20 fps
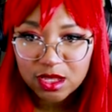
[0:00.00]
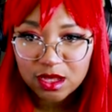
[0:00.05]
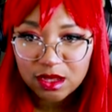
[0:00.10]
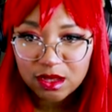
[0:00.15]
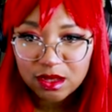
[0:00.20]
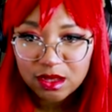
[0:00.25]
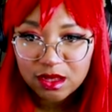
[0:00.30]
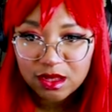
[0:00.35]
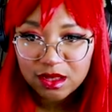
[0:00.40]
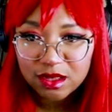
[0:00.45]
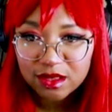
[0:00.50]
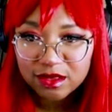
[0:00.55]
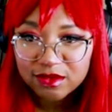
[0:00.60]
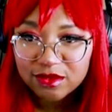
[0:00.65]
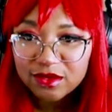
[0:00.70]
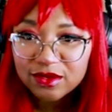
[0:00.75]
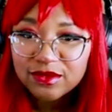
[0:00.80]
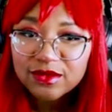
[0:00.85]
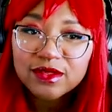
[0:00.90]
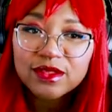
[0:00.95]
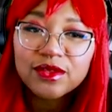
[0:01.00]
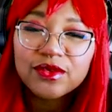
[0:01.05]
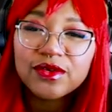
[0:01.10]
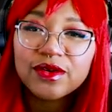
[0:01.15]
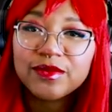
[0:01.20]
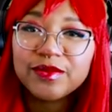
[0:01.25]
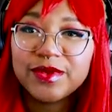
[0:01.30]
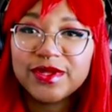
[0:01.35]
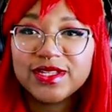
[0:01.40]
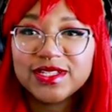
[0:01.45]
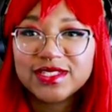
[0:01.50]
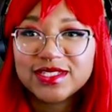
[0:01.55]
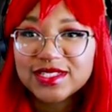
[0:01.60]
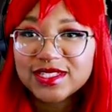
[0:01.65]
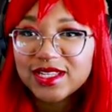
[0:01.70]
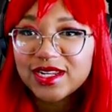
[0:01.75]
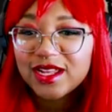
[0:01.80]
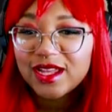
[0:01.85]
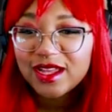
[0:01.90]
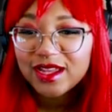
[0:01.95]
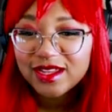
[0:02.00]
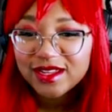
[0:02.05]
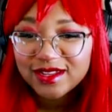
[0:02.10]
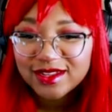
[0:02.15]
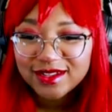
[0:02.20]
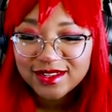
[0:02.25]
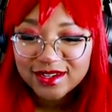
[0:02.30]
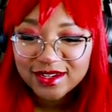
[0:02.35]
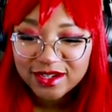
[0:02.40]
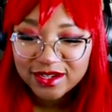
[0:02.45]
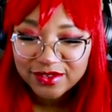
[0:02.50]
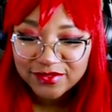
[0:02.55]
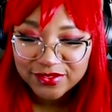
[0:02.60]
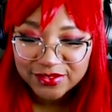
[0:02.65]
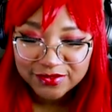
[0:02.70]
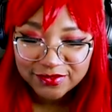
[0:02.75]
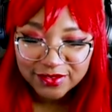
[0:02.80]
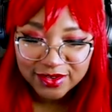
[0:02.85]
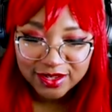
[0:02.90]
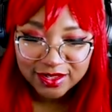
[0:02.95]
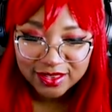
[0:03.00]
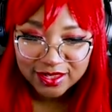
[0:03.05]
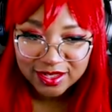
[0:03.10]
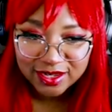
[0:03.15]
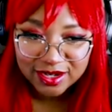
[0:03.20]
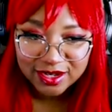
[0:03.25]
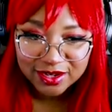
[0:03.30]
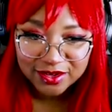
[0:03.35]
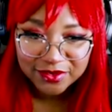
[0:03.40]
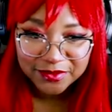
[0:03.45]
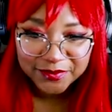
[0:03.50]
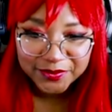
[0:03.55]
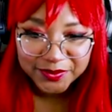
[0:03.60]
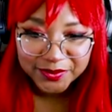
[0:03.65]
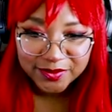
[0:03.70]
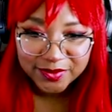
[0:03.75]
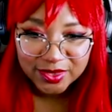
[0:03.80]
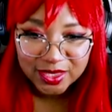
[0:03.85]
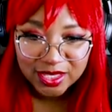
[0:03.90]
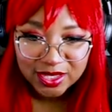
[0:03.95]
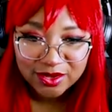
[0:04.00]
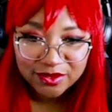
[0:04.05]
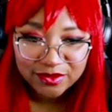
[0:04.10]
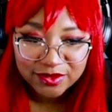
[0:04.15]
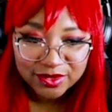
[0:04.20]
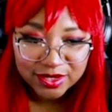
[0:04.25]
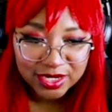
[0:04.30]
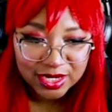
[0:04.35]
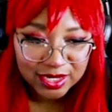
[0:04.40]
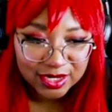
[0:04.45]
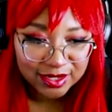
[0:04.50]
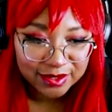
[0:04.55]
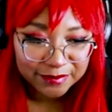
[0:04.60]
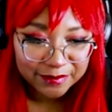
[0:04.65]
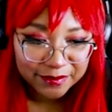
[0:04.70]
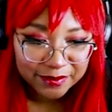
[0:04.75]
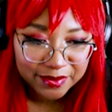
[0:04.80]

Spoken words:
So there's lore bits, and I didn't even find that out. Oh, dang.